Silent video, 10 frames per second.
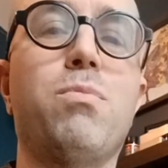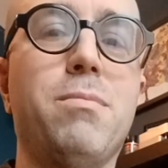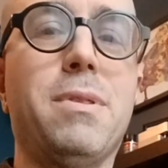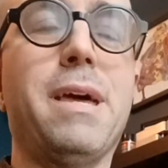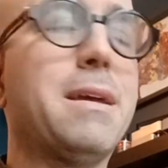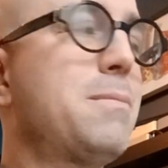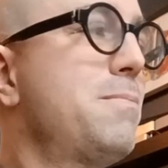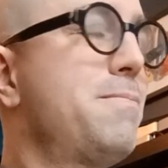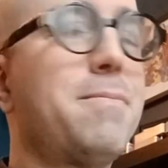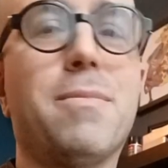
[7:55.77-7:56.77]

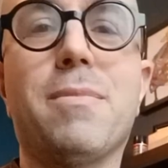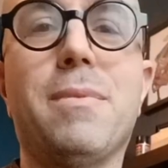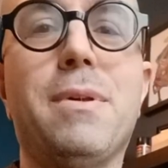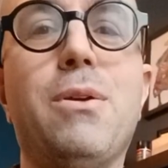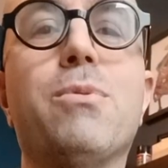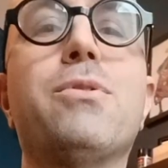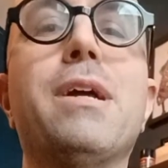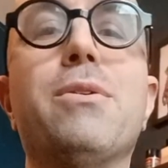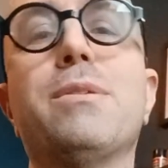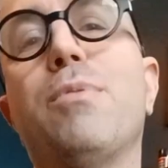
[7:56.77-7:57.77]
we're trying to
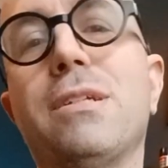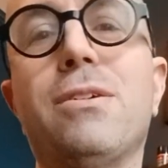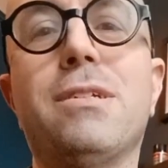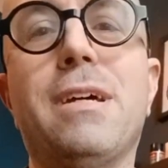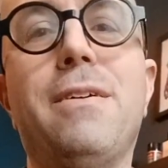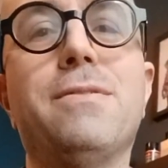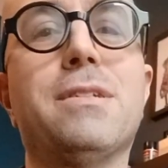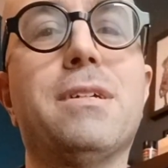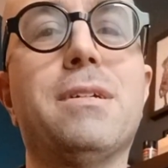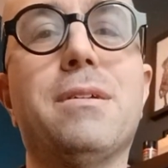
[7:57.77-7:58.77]
express ourselves.
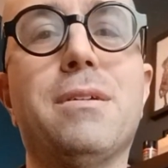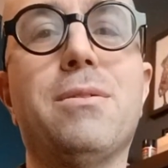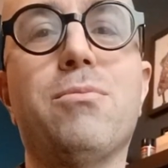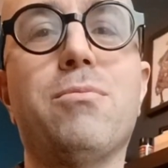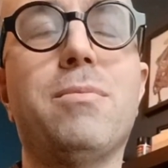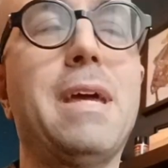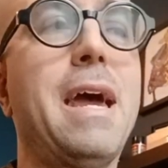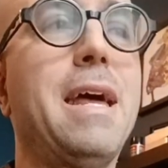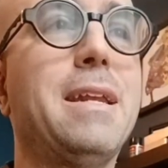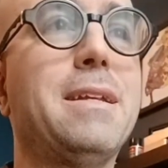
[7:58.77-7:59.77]

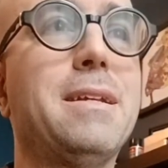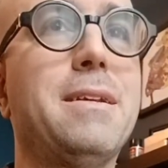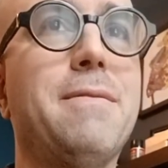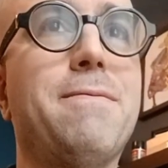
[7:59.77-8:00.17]
And for